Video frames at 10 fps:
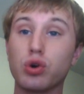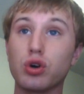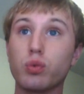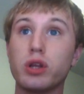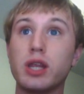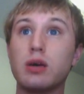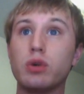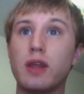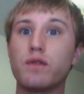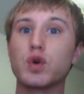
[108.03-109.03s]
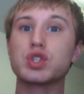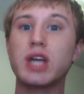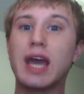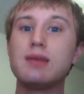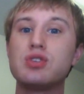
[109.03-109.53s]
were when they
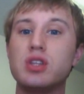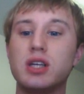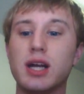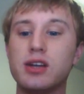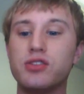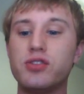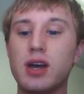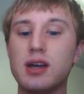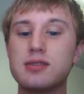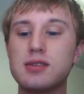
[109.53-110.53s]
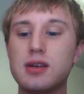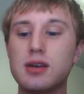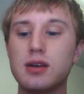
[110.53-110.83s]
first came to the United States,